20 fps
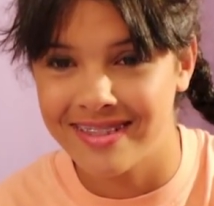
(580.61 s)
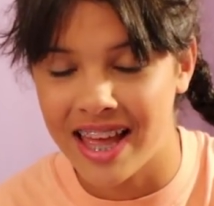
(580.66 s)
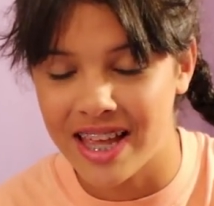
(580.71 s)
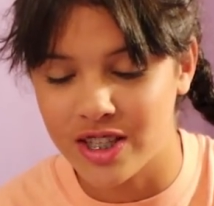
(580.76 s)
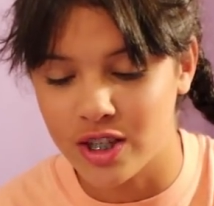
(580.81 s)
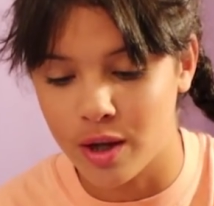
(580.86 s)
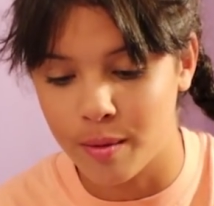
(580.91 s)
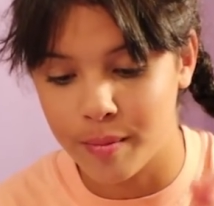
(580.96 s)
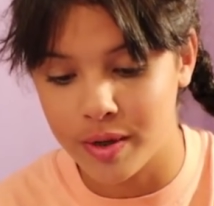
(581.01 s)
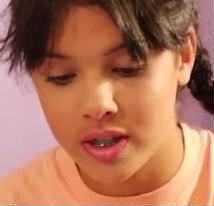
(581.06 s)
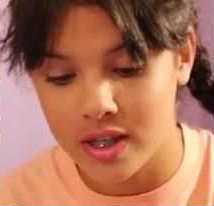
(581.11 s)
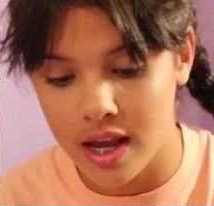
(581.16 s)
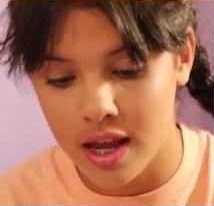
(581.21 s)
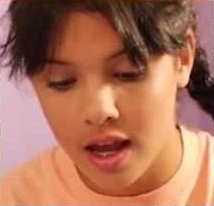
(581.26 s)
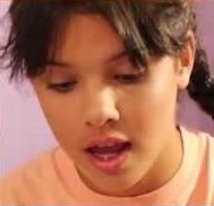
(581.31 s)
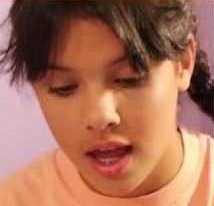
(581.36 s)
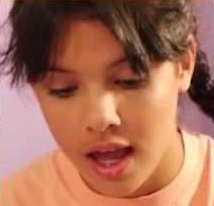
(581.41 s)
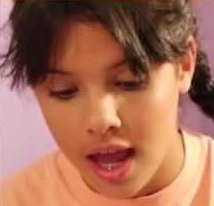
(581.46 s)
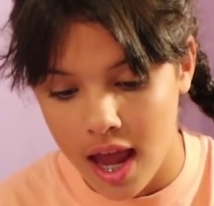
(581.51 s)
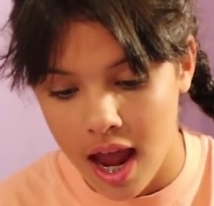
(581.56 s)
That's all I'm going to
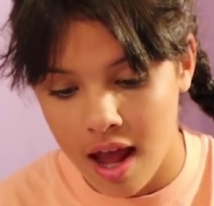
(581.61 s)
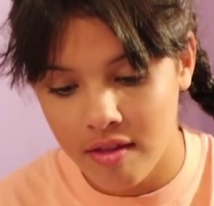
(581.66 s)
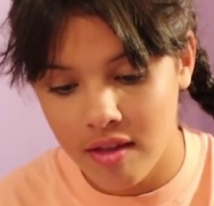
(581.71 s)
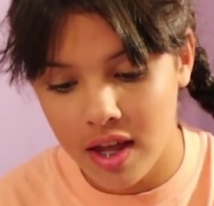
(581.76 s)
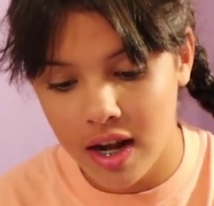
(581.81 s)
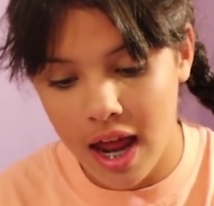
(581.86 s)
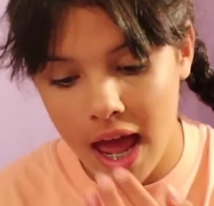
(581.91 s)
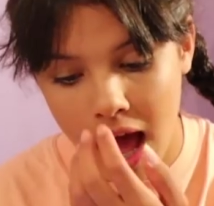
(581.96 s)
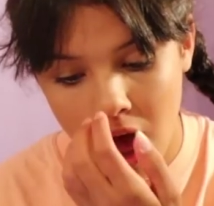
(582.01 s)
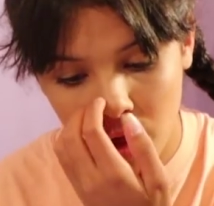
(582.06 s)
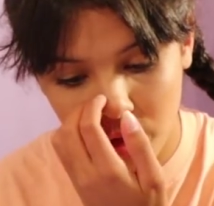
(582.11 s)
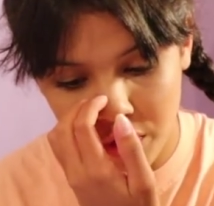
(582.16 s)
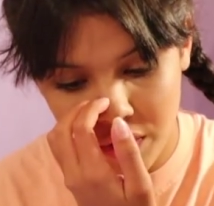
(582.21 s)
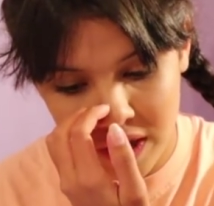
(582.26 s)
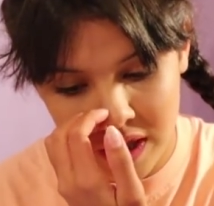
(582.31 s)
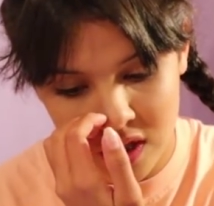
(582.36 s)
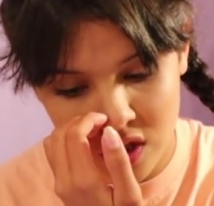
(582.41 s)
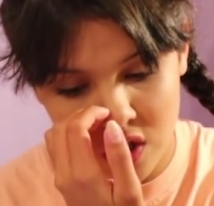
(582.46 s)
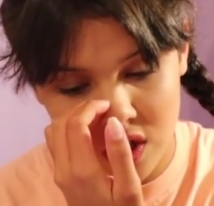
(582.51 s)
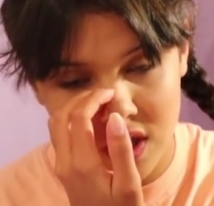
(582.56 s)
say. And then
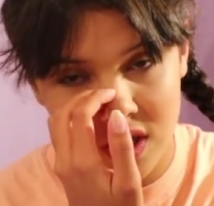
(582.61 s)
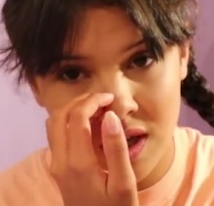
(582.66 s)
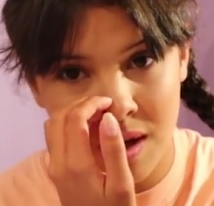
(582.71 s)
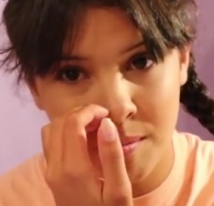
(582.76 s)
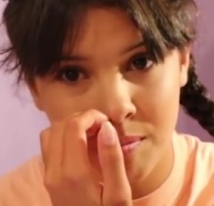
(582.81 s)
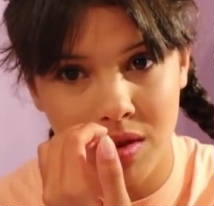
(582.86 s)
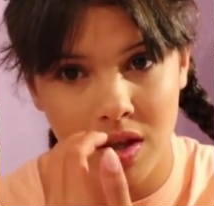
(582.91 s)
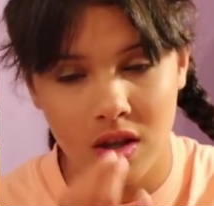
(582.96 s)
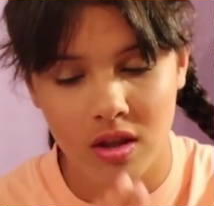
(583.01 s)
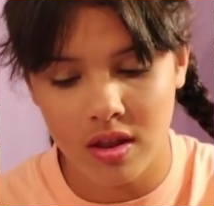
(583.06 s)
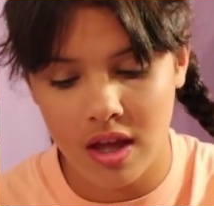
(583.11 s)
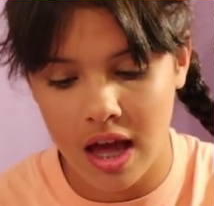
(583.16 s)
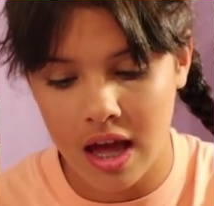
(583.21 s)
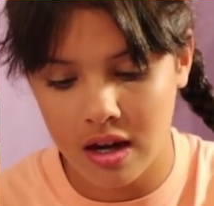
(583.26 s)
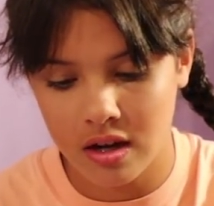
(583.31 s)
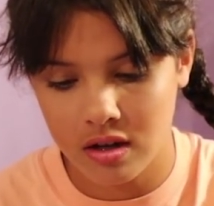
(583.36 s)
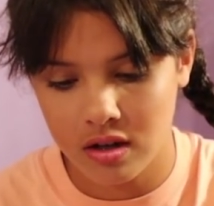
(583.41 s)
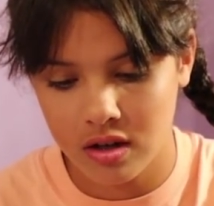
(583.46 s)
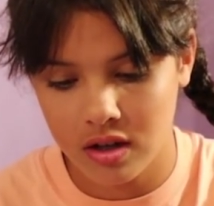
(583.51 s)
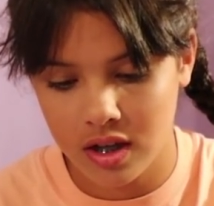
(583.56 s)
Health is just something
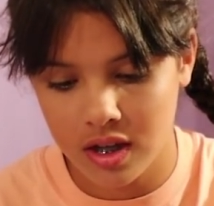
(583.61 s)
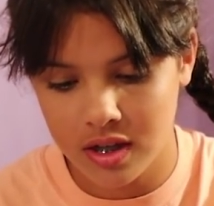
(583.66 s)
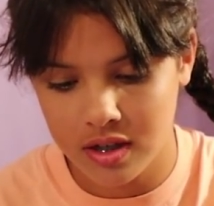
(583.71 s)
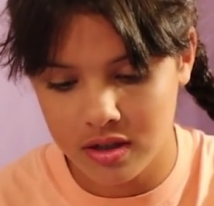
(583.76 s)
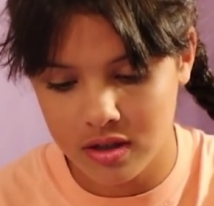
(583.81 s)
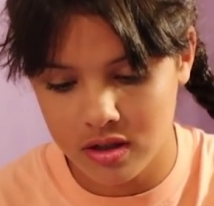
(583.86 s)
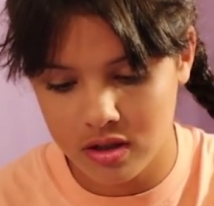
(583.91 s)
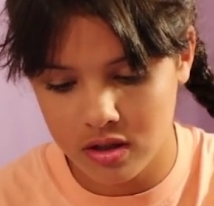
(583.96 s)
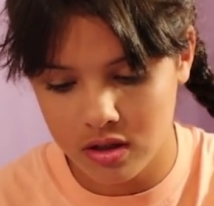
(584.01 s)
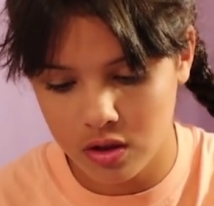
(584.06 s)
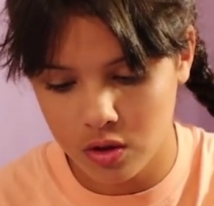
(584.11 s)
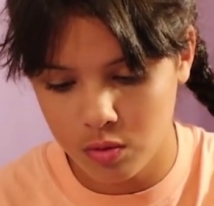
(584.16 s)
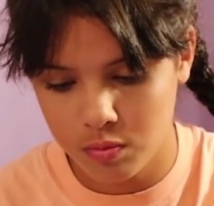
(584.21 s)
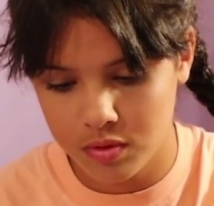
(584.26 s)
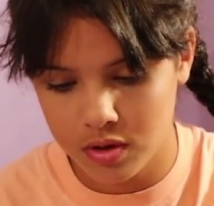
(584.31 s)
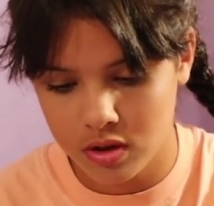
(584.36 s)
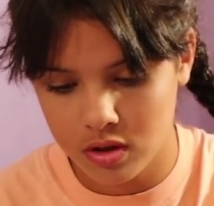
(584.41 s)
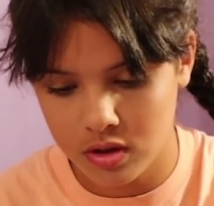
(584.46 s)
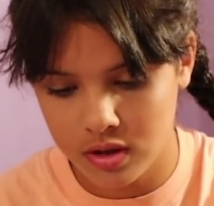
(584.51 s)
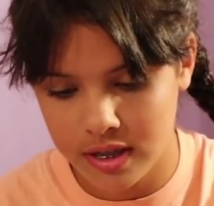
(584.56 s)
that is,
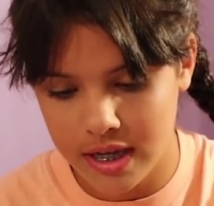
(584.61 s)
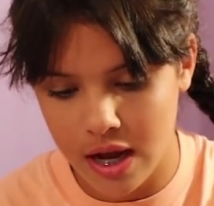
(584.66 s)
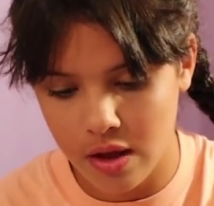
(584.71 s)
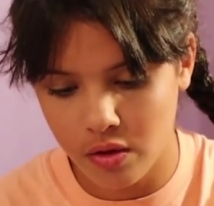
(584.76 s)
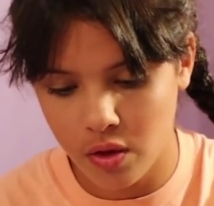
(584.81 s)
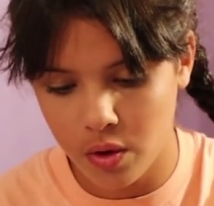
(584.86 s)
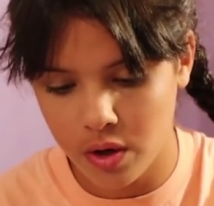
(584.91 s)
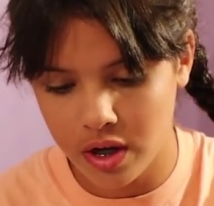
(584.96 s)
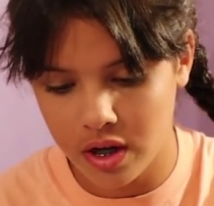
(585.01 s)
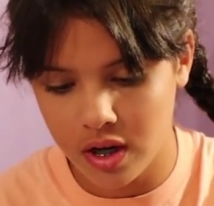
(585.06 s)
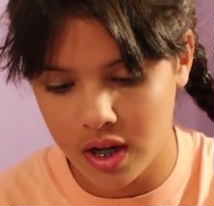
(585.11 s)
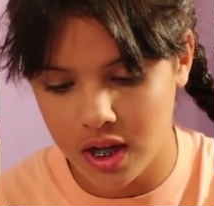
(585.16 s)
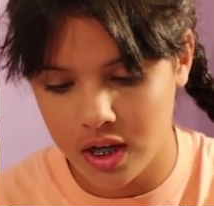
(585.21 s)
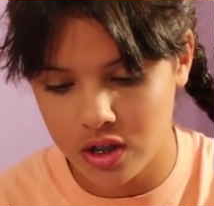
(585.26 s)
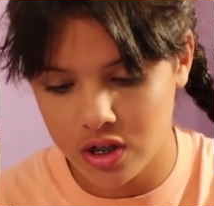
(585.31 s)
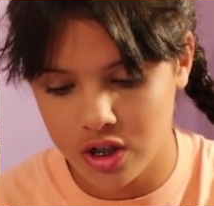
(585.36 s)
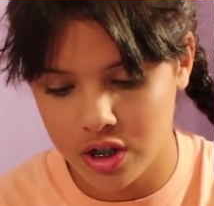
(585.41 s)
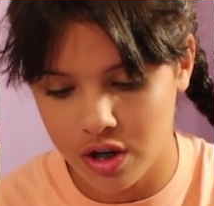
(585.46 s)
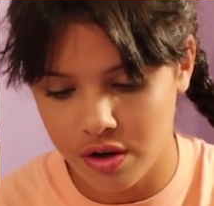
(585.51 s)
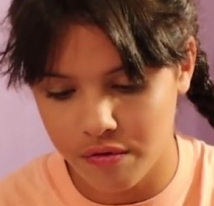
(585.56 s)
oops, downloaded
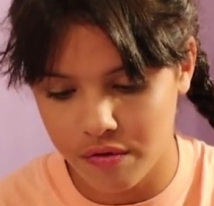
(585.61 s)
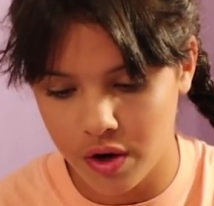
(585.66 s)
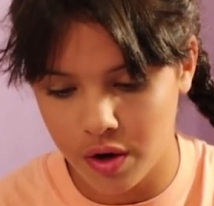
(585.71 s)
into your